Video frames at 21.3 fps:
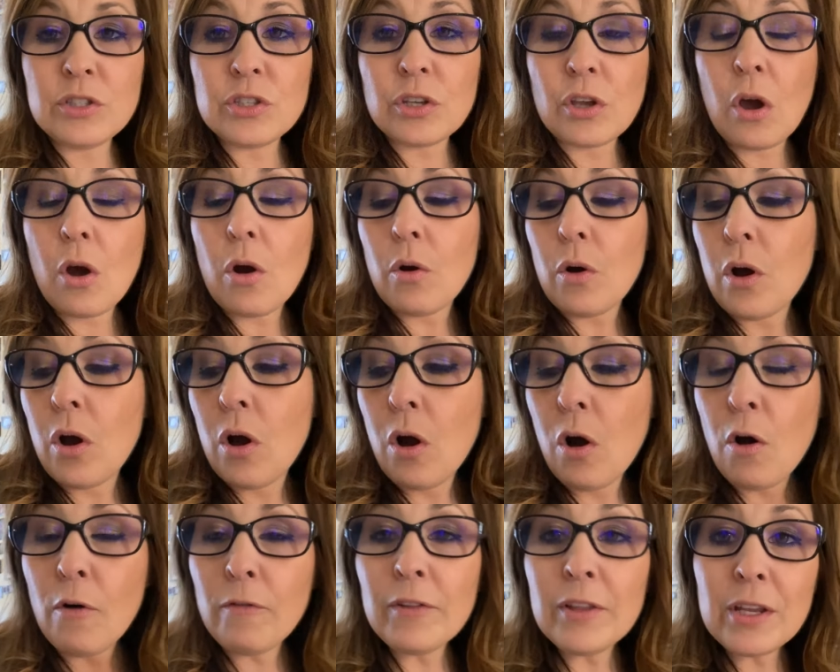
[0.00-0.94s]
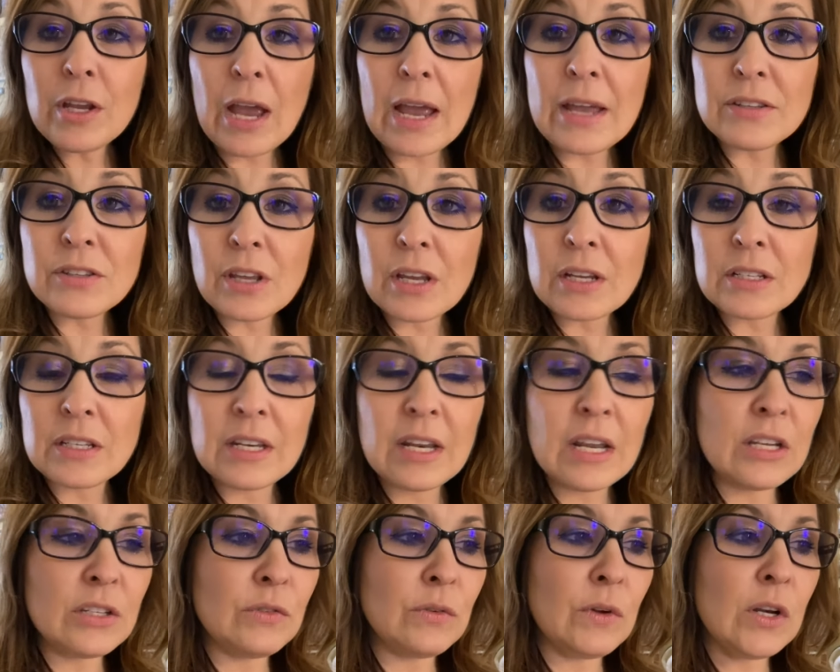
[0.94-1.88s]
So hopefully you guys like
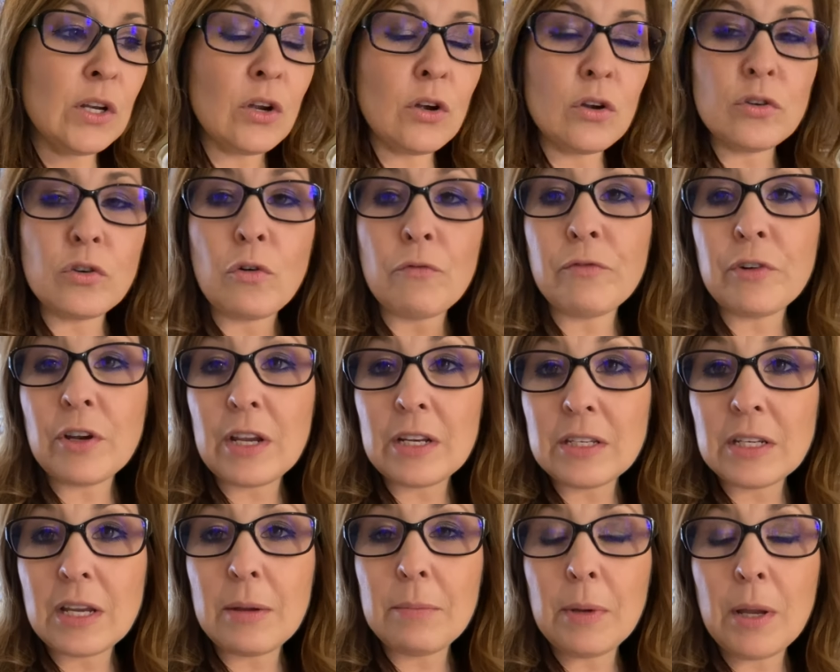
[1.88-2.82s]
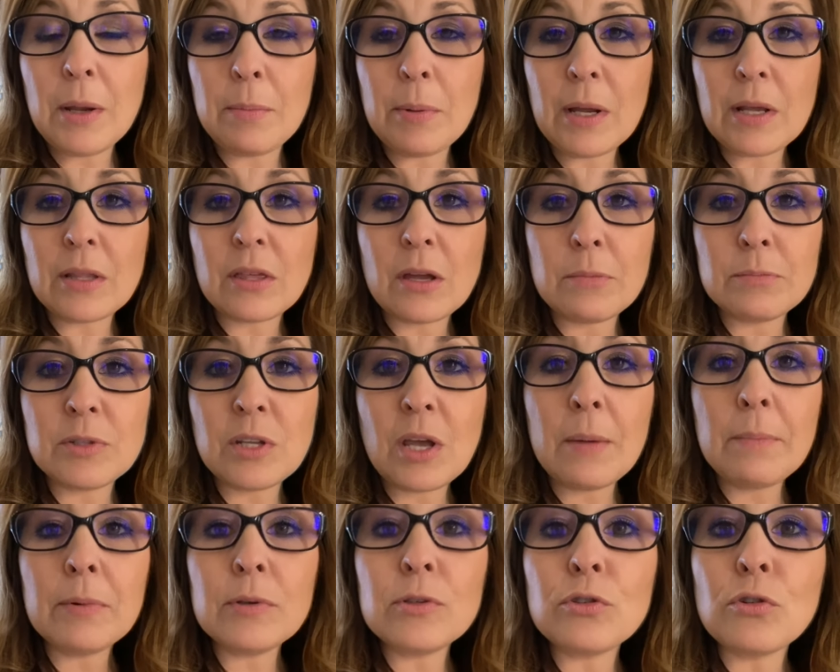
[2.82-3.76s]
today's video. Don't forget to give me a big thumbs
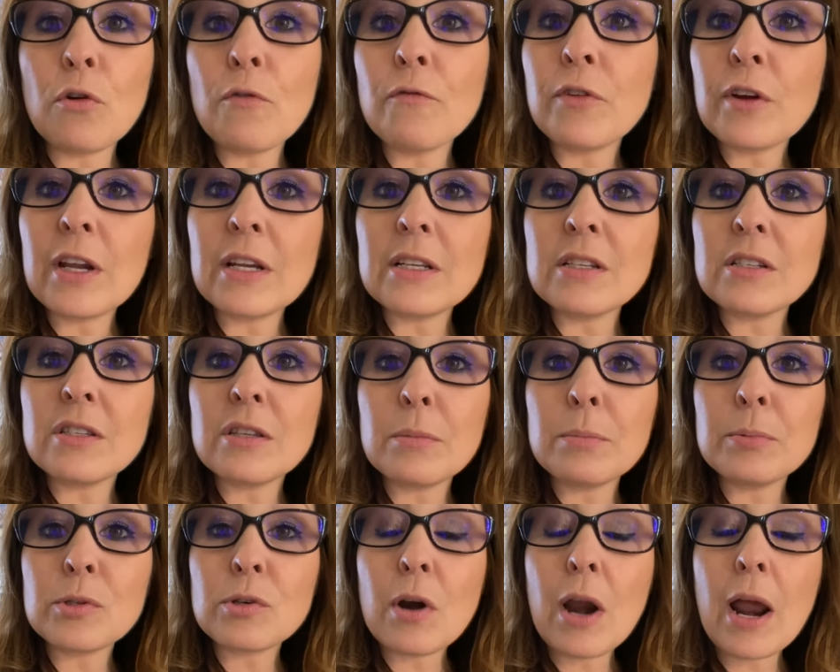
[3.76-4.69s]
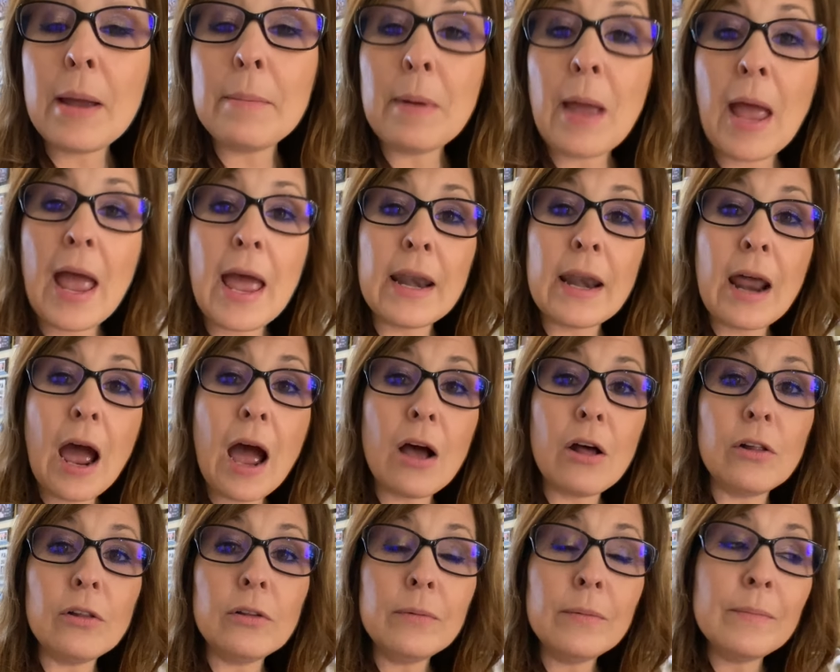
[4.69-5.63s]
up. Don't forget to subscribe and
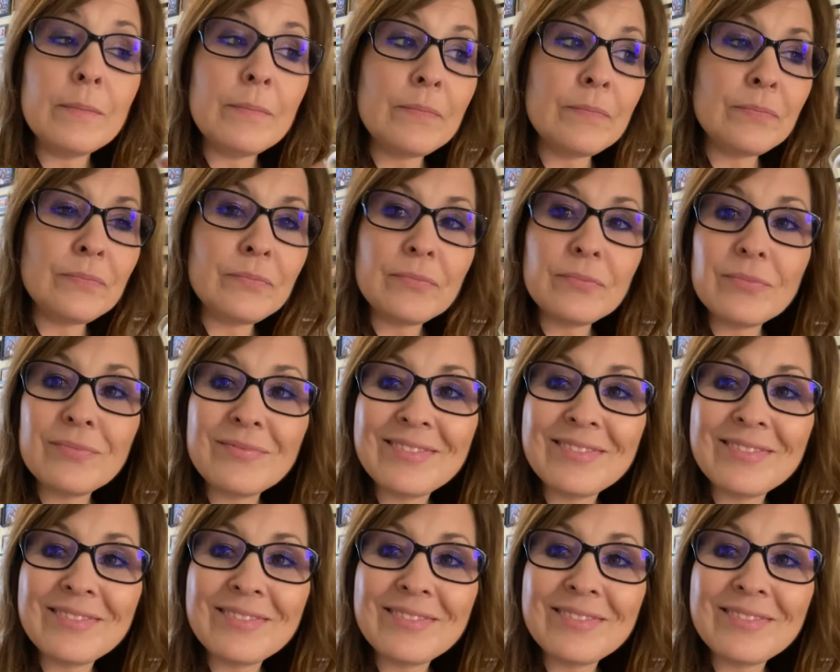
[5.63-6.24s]
I'll see you.